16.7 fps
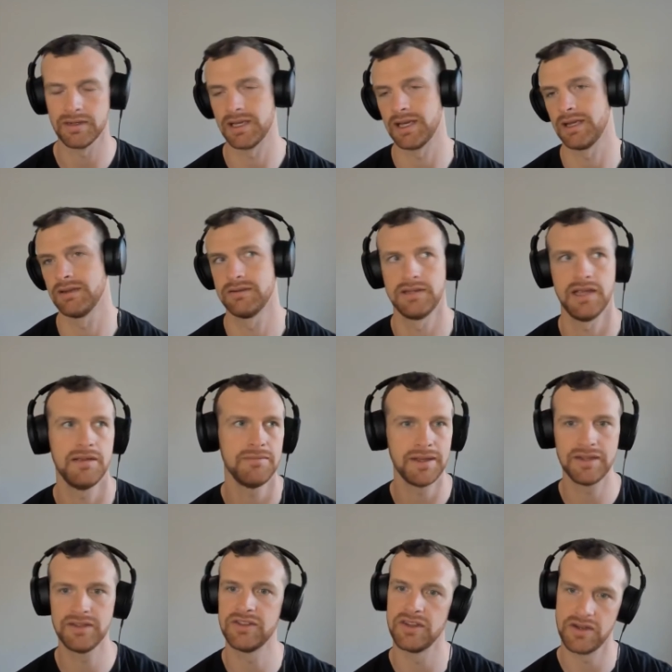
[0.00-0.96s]
Okay, 10
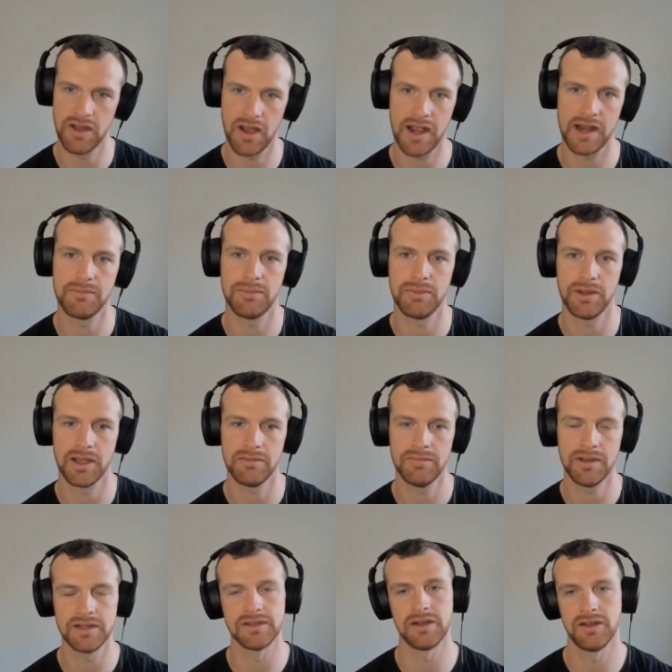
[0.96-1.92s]
mins at 9
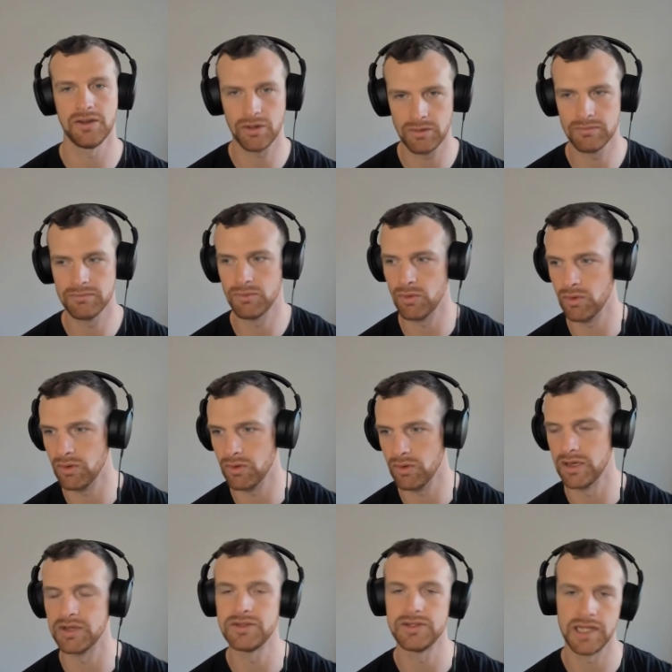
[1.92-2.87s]
p.m. is a lot more
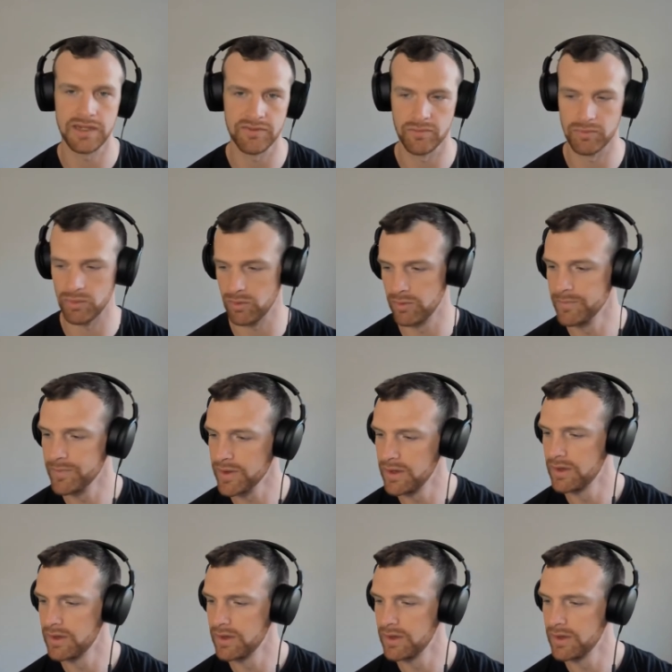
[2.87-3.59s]
achievable